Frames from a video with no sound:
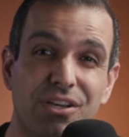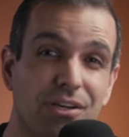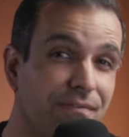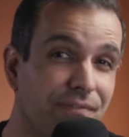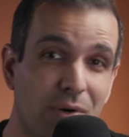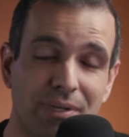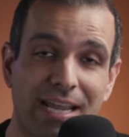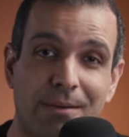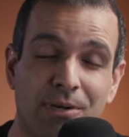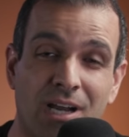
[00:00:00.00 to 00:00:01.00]
a good phone
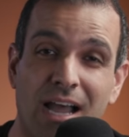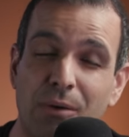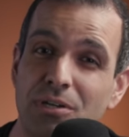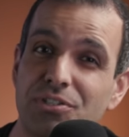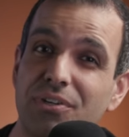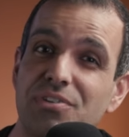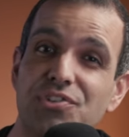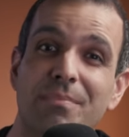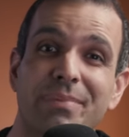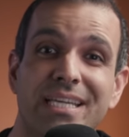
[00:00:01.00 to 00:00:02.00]
camera, I want you to
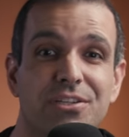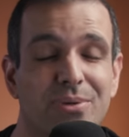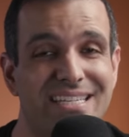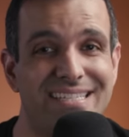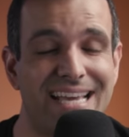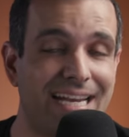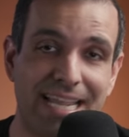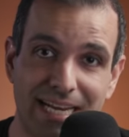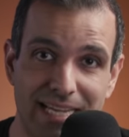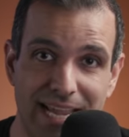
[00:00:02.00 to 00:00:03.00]
jump into a
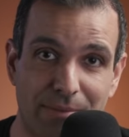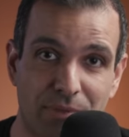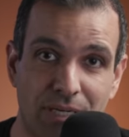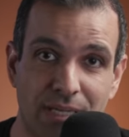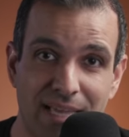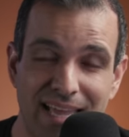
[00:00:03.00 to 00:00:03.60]
dedicated camera